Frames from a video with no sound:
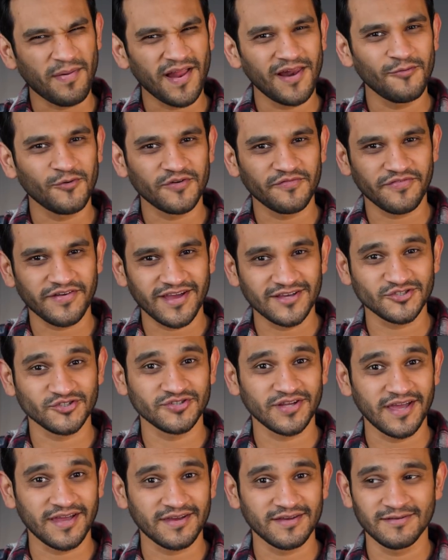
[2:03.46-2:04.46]
bell
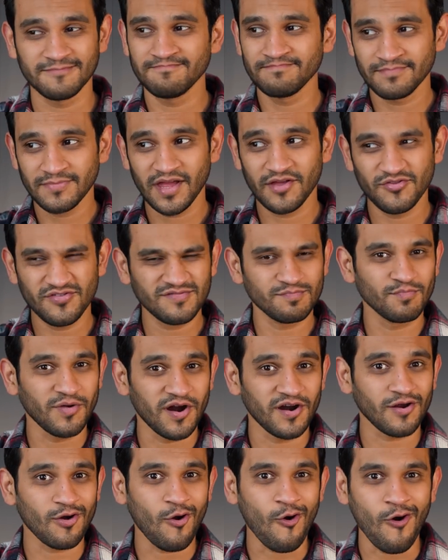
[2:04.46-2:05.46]
notification icon and just
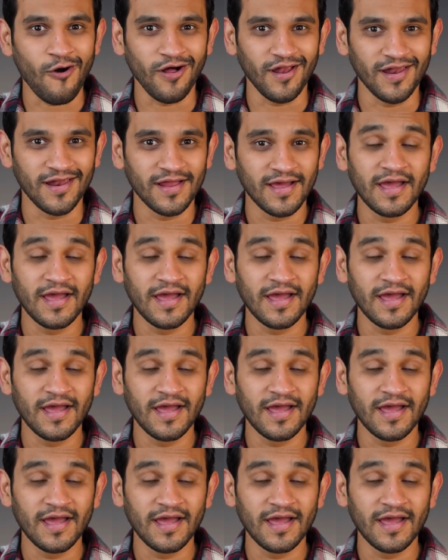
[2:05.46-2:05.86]
mark all.